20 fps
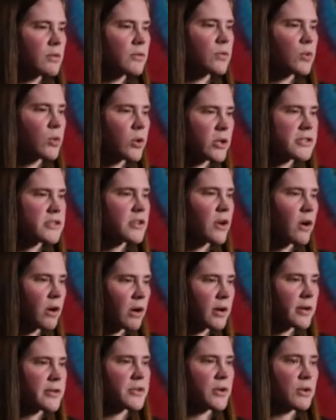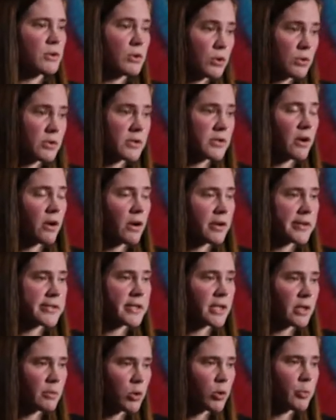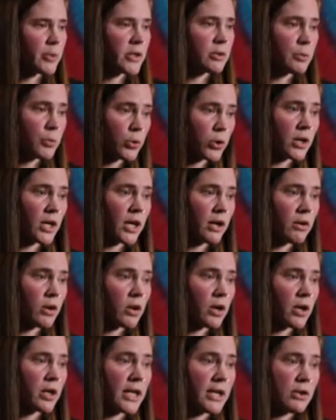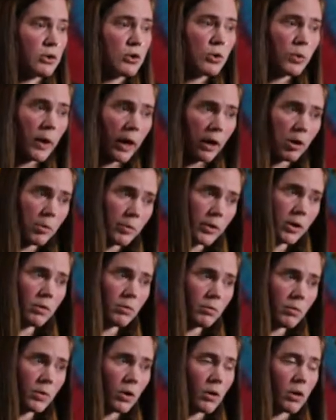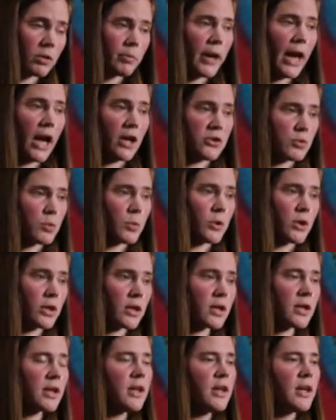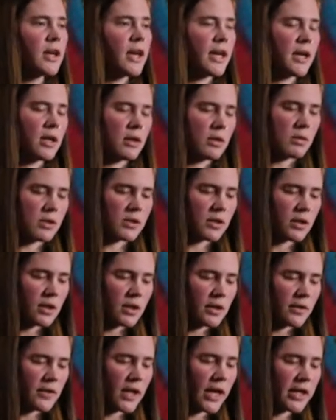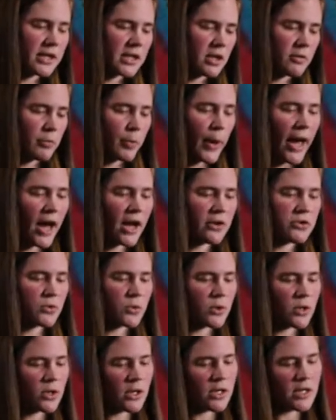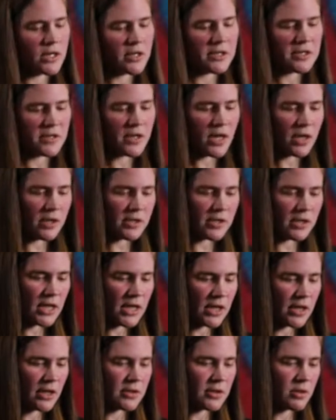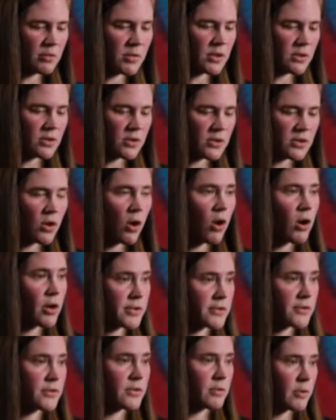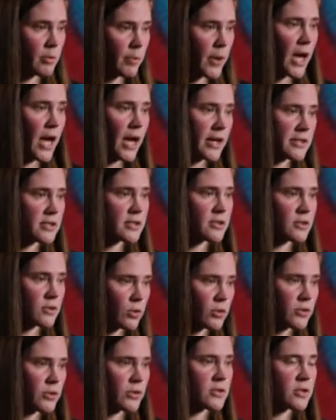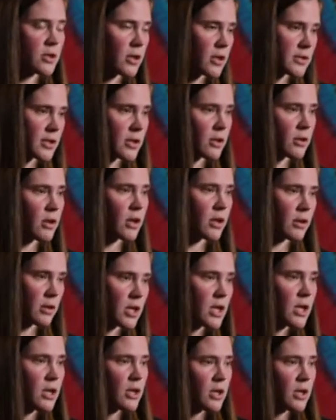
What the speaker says: four songs are new songs that I'm hoping to put out on a new album called Patchwork. And the idea of Patchwork is that it's taking some songs from the past, older songs that are on